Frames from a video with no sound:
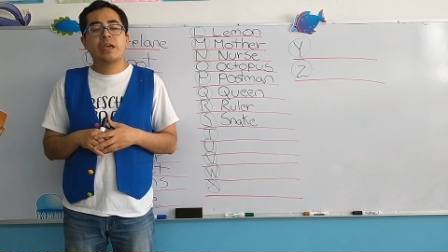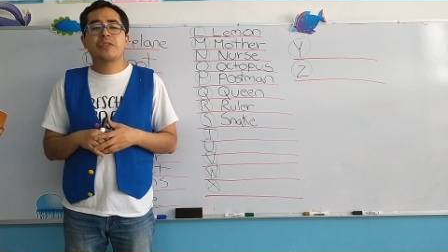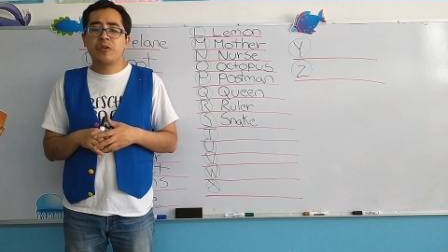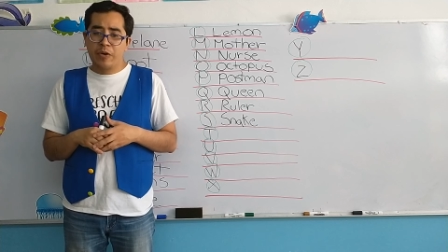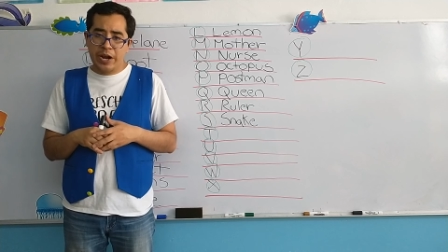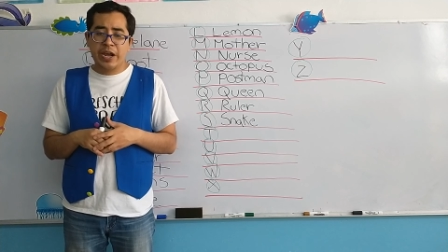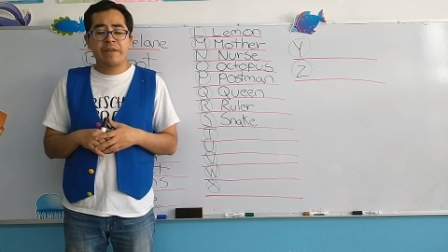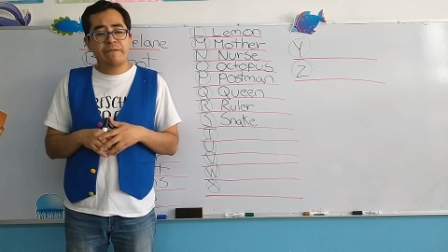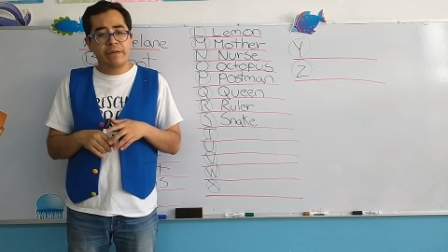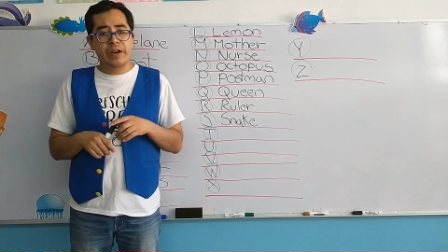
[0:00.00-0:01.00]
A
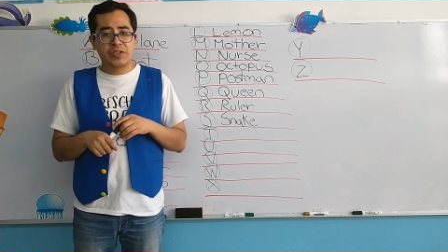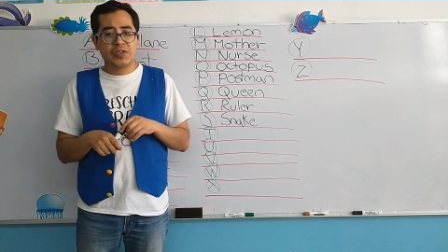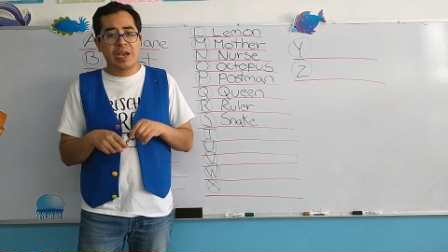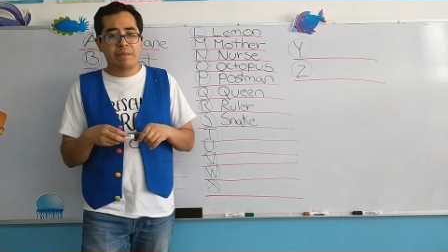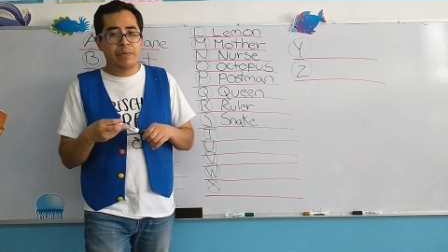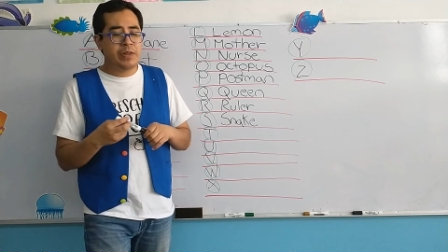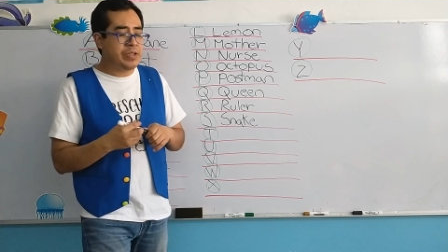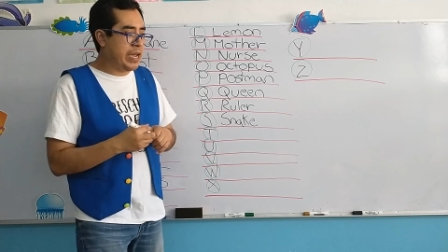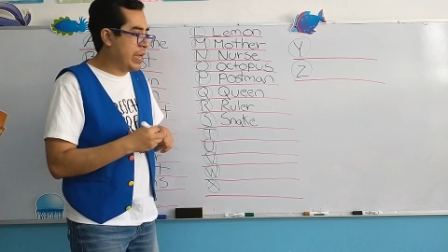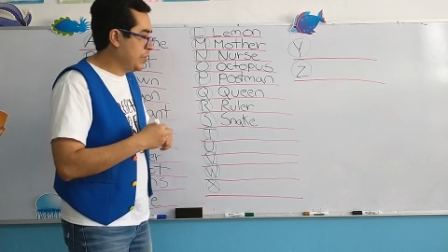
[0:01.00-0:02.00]
train, for example,
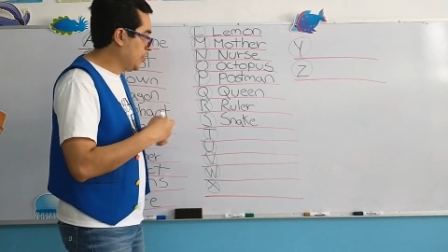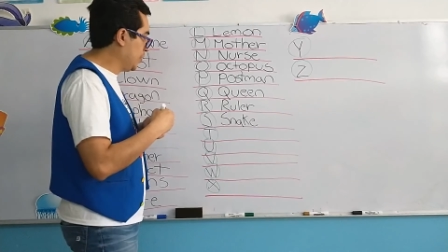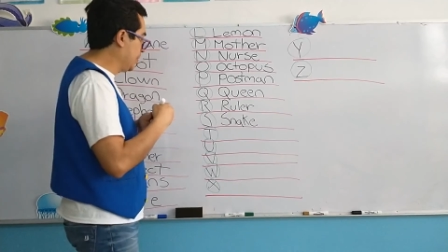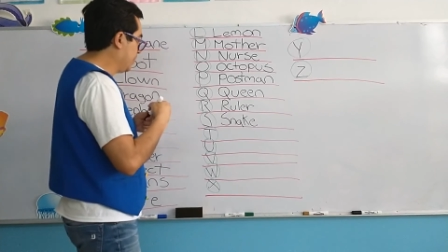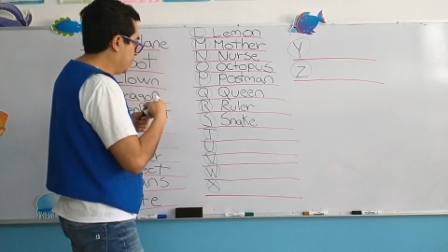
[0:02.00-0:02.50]
yes.